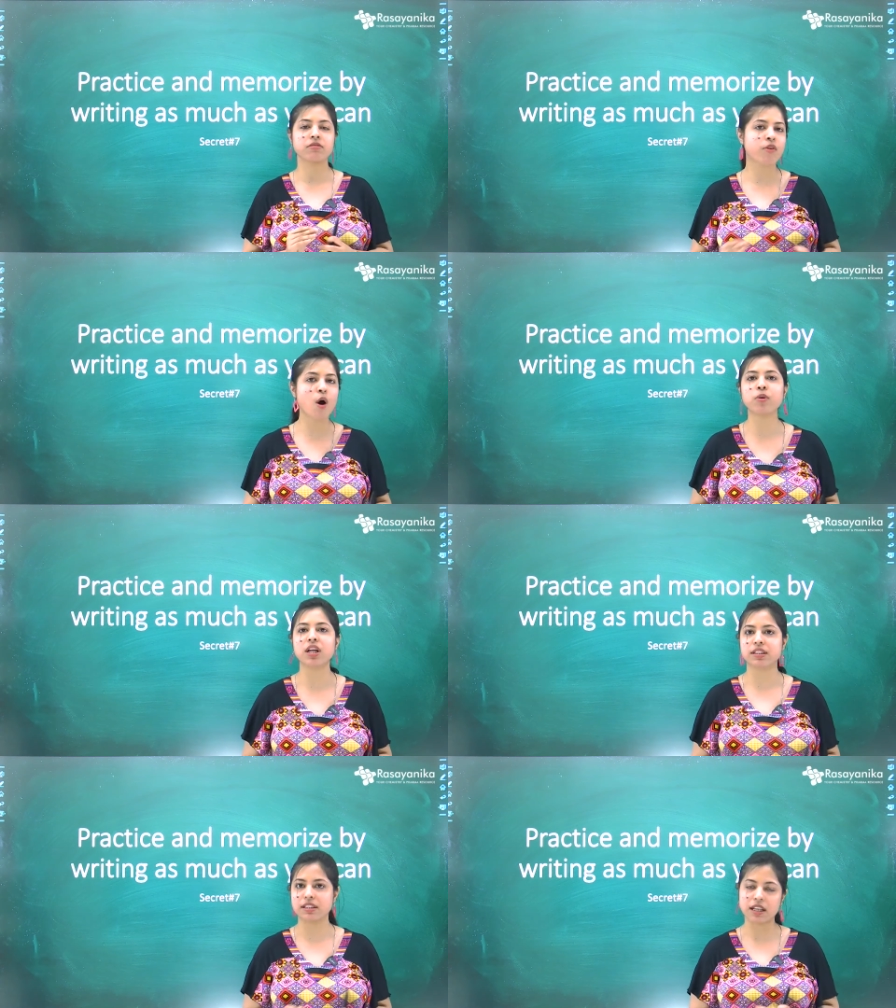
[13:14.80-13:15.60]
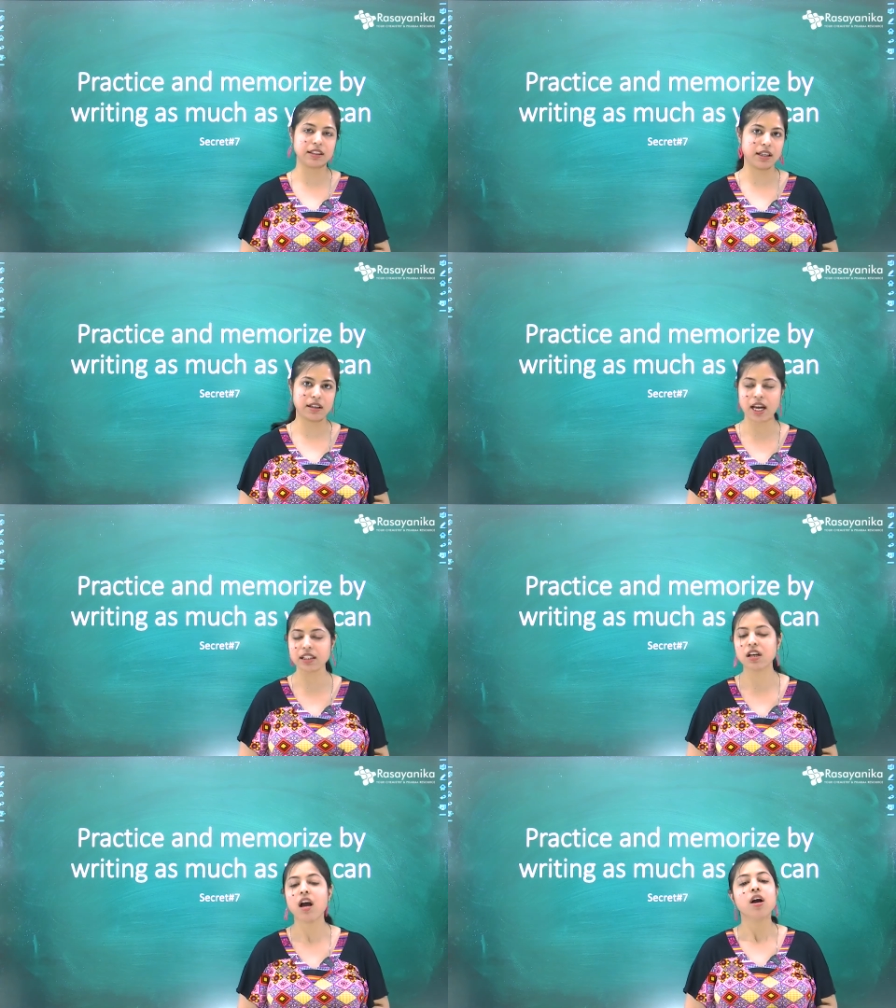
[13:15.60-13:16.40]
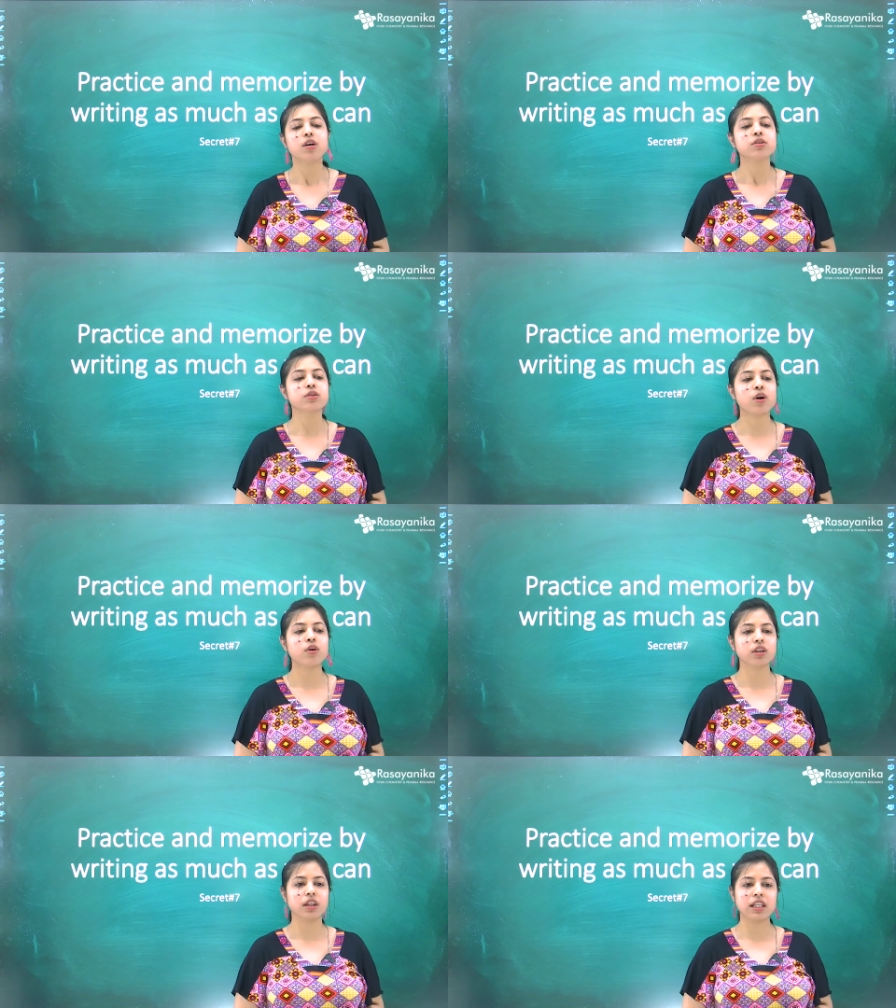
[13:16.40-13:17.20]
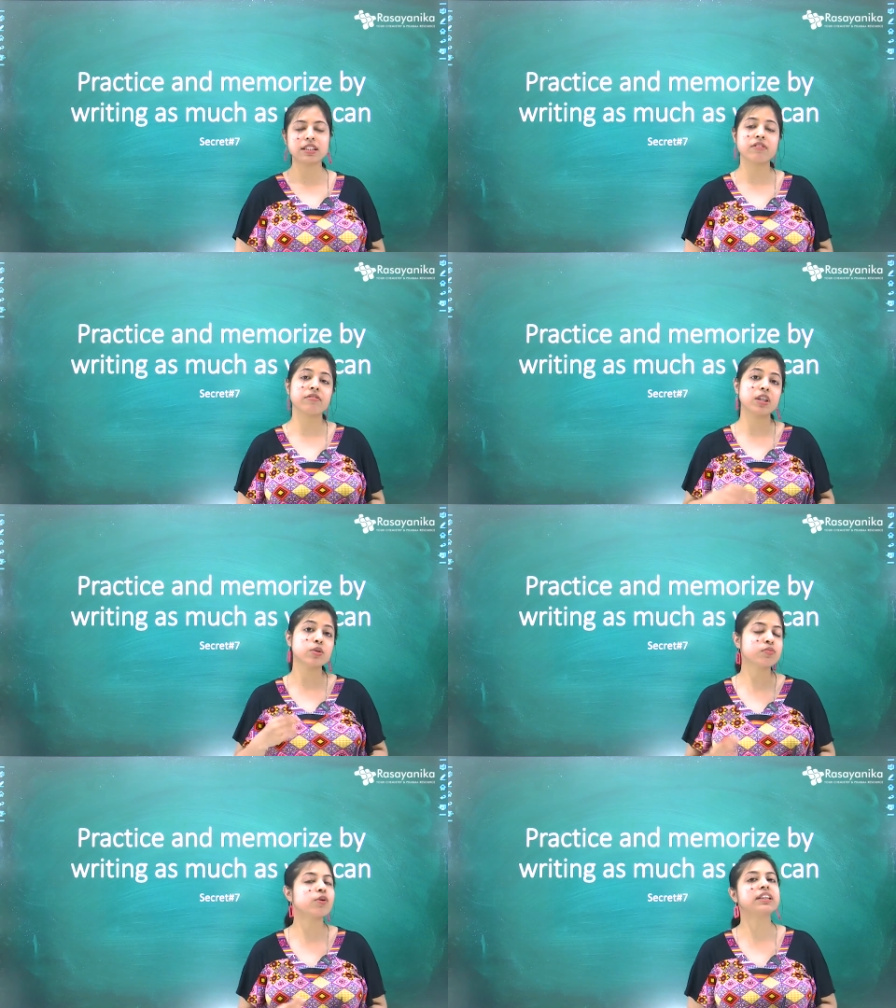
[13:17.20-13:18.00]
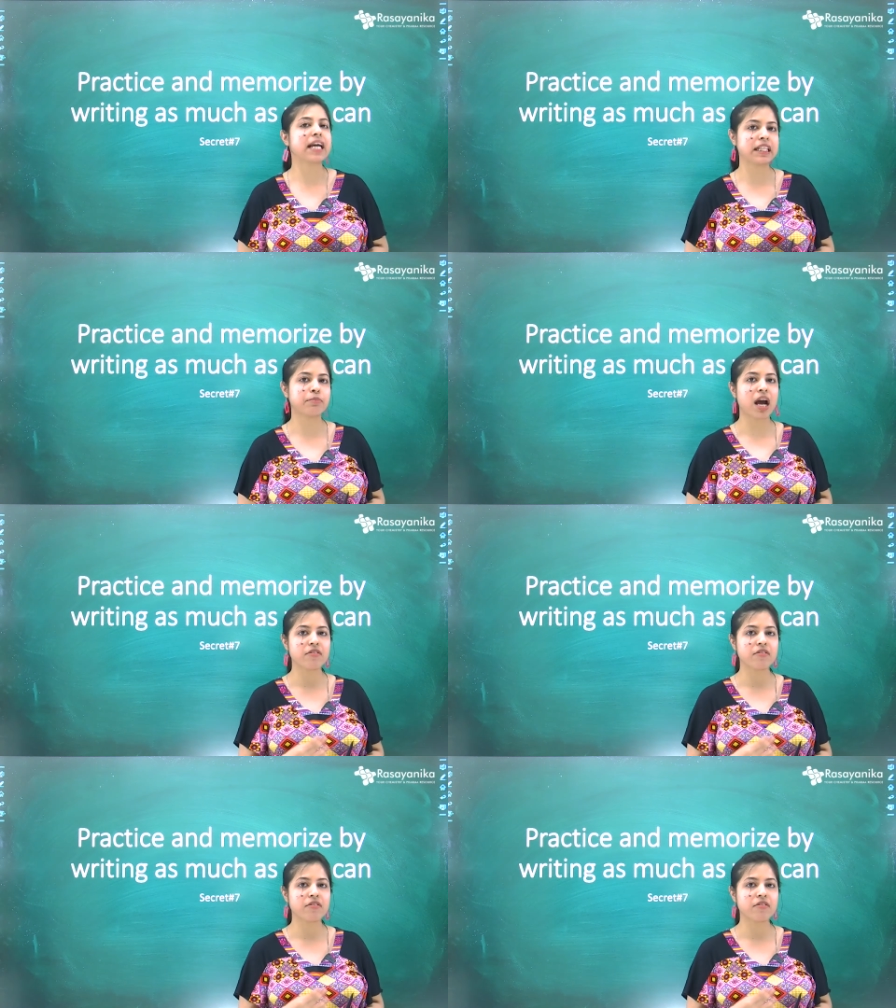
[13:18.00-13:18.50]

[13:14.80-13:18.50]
formulas are there, right? So it is a useful technique.